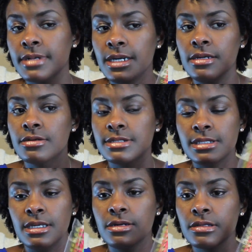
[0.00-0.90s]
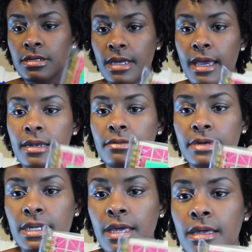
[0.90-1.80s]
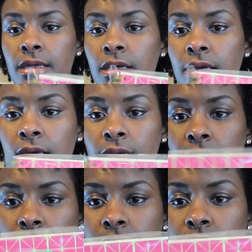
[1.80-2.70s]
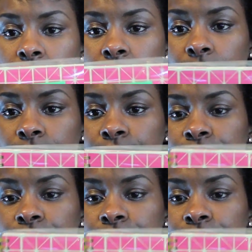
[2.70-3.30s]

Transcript: read or see or look at every day in it. So